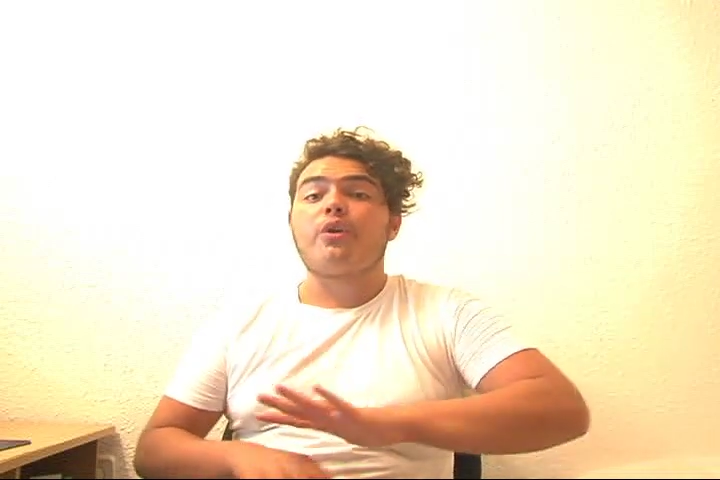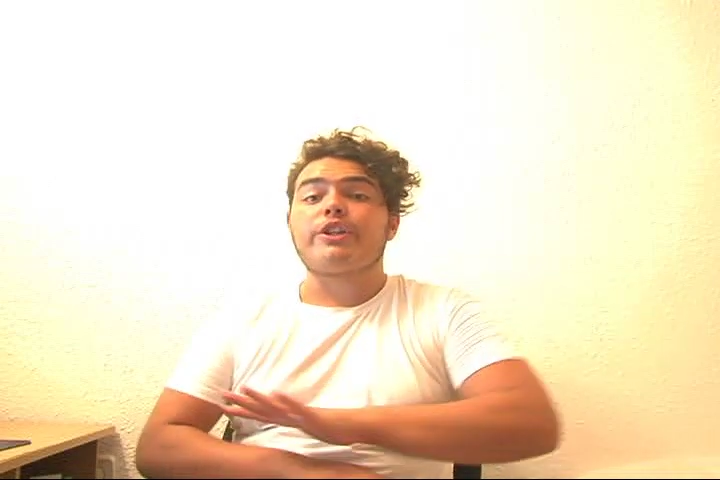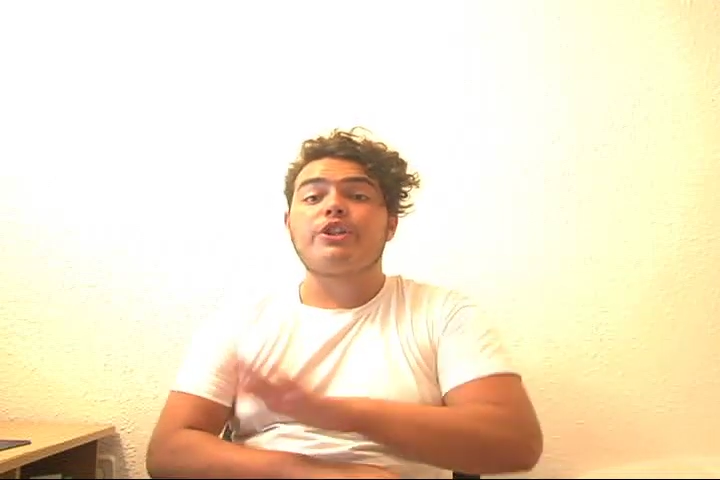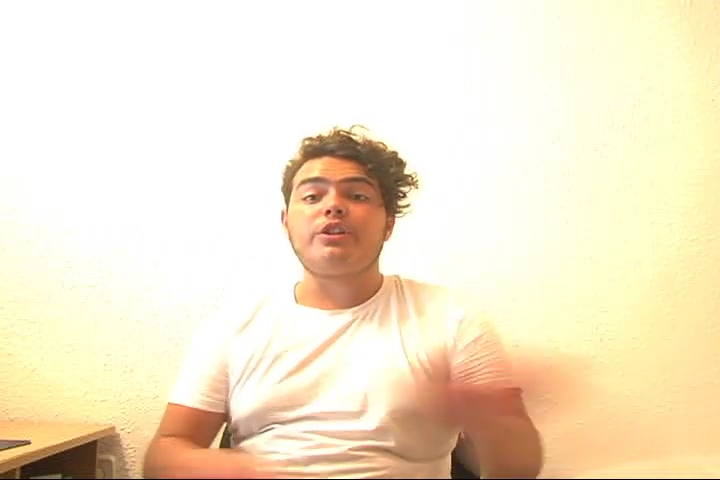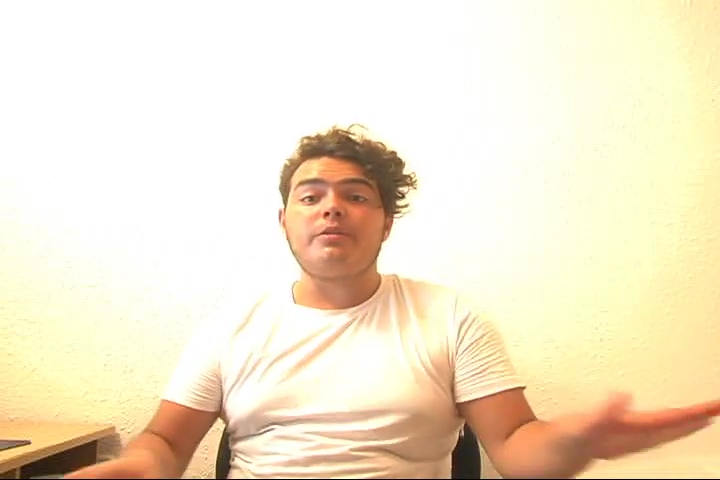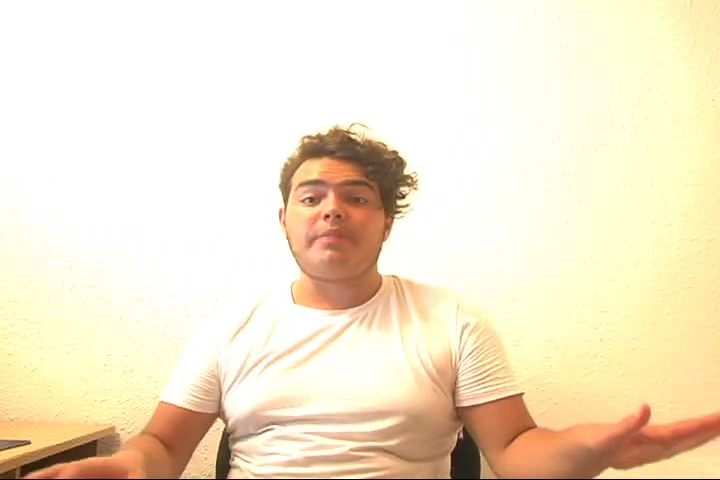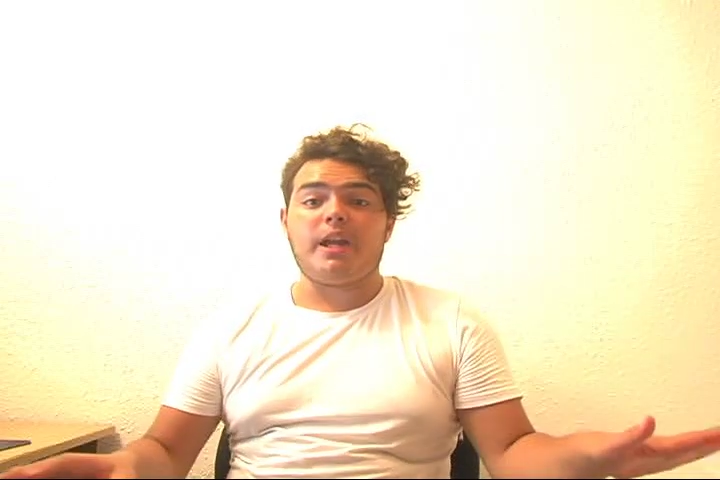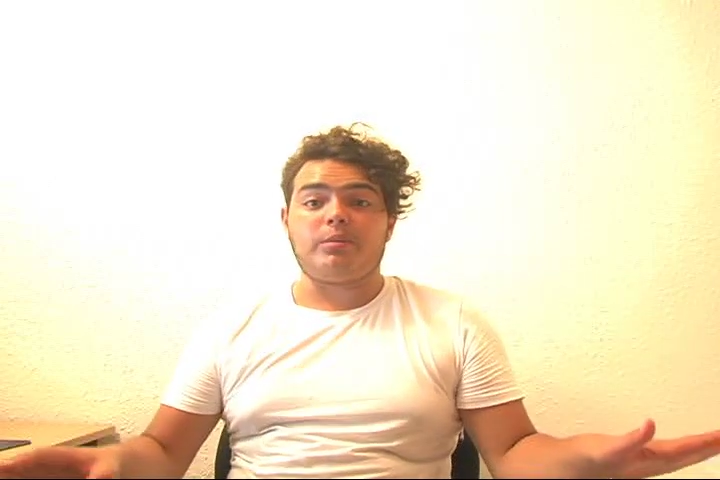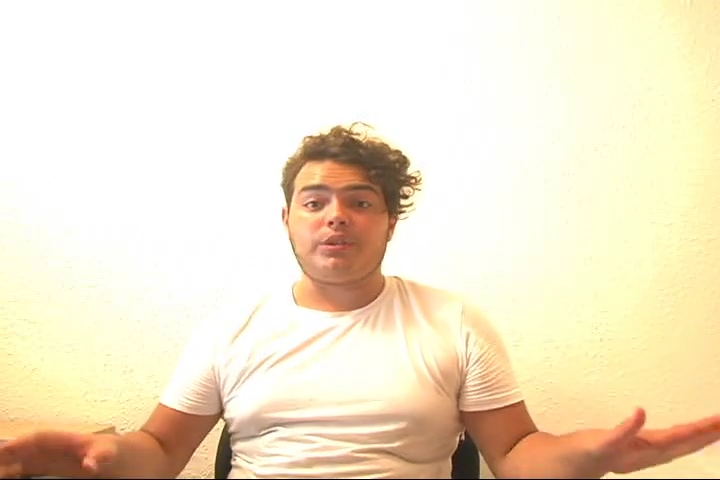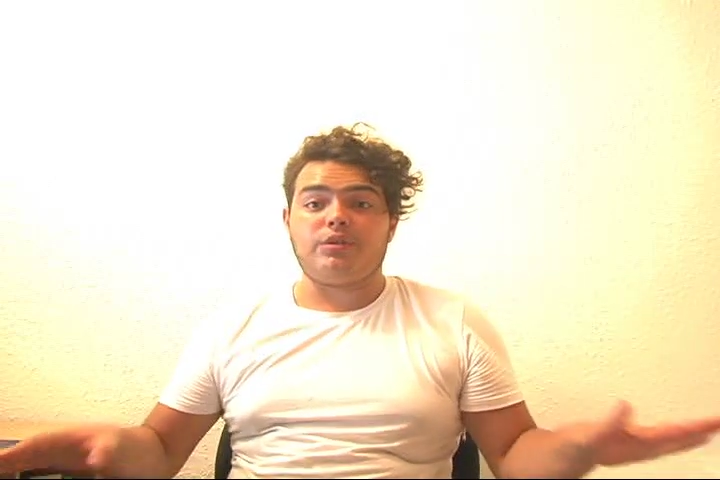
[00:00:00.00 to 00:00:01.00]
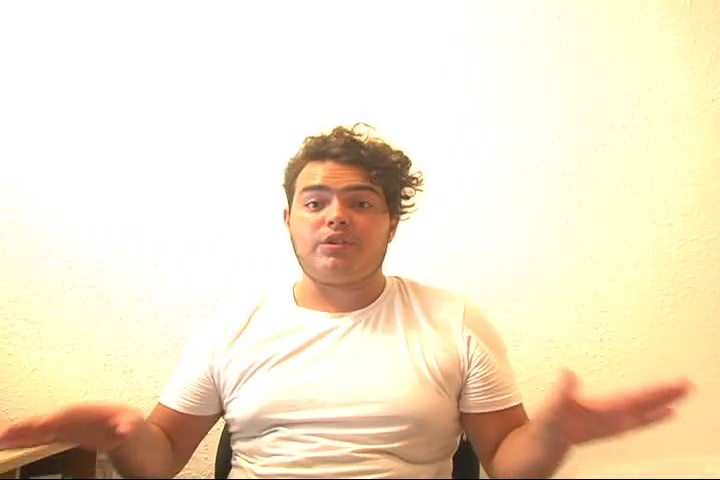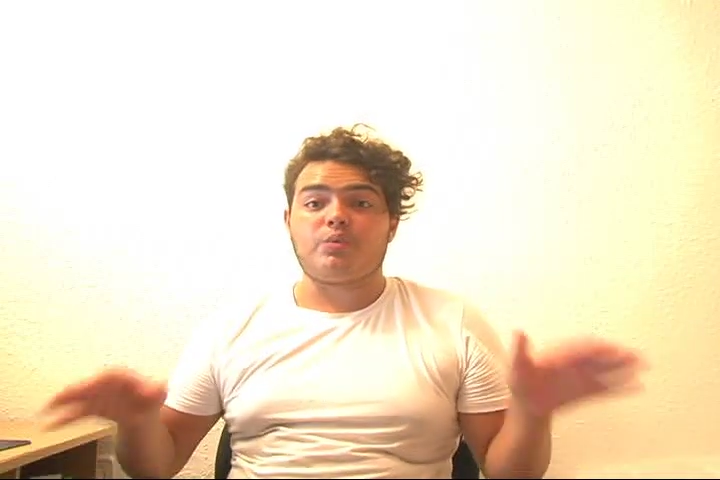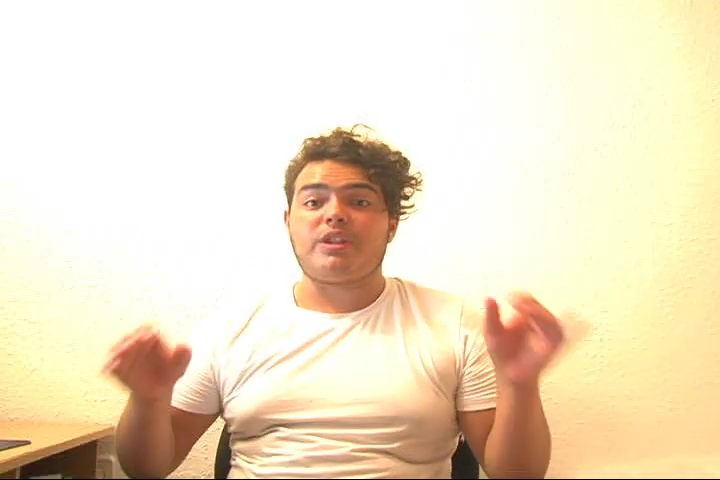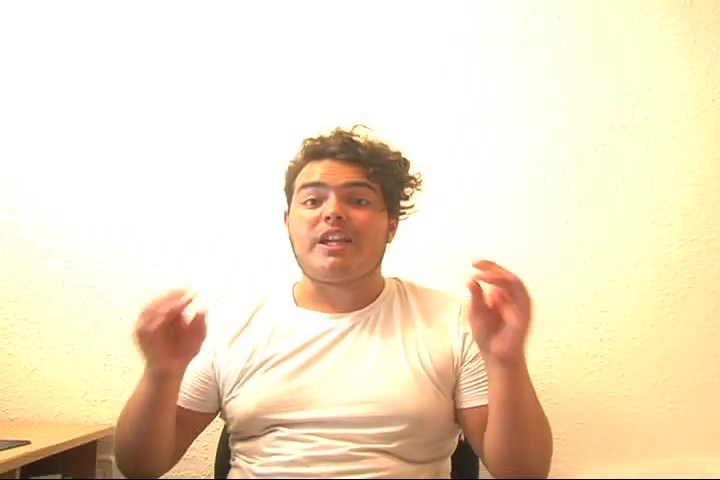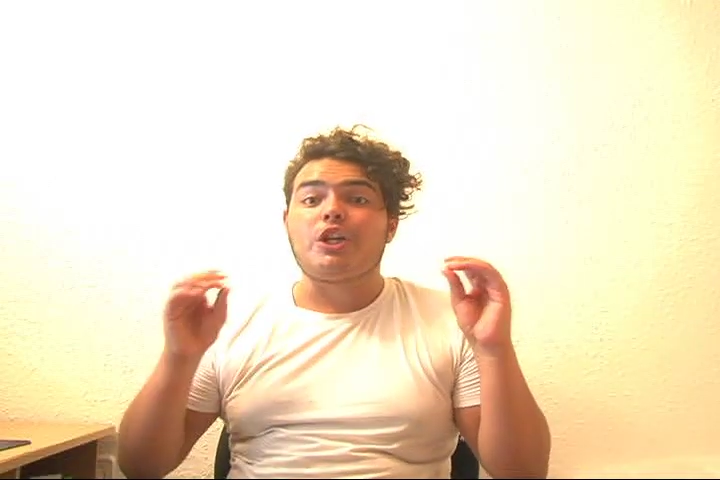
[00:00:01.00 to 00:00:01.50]
or shouldn't be able to do
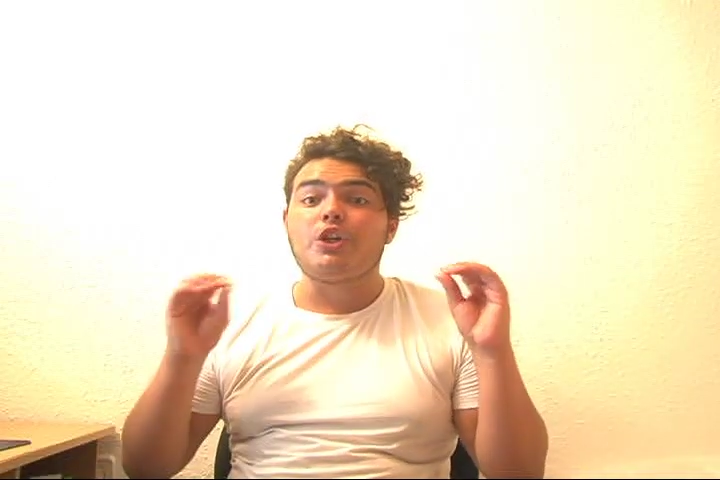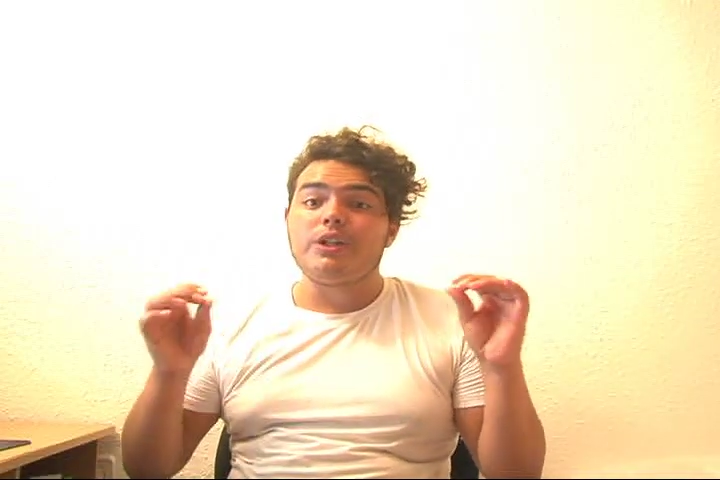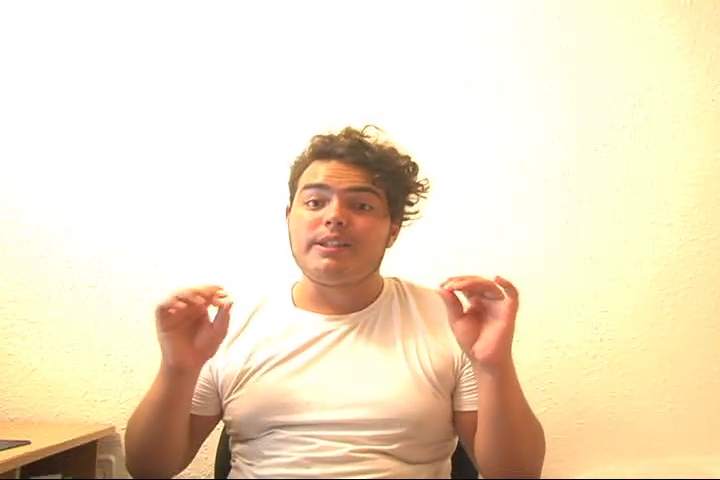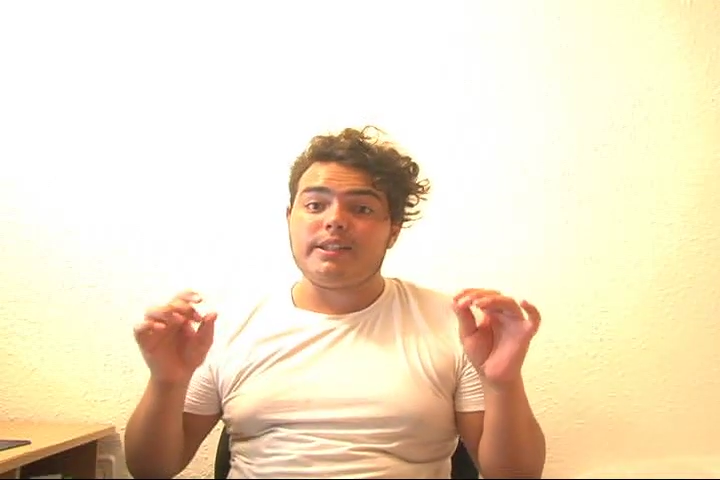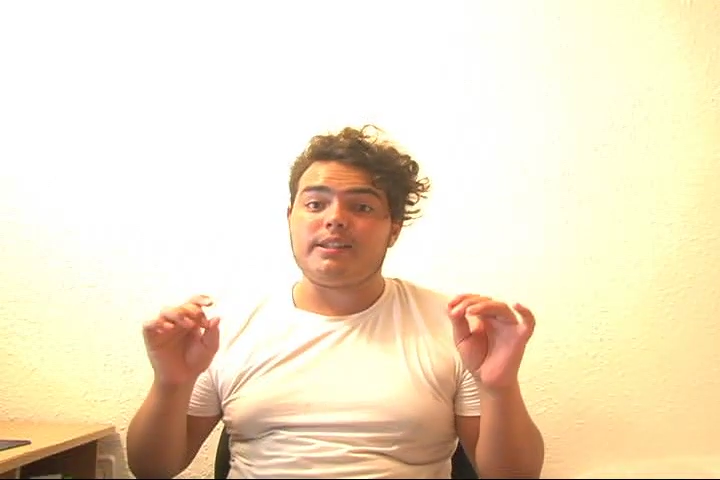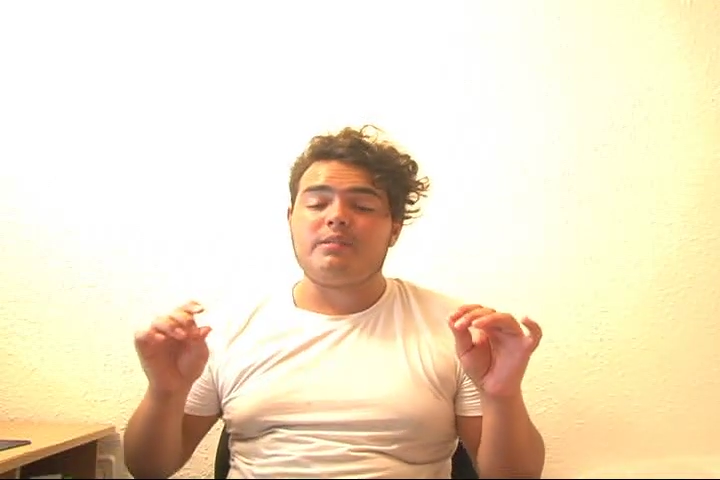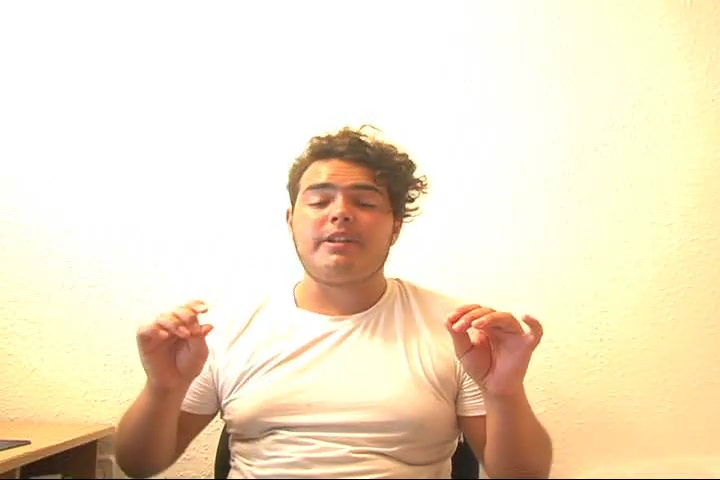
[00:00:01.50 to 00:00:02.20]
this with a good season,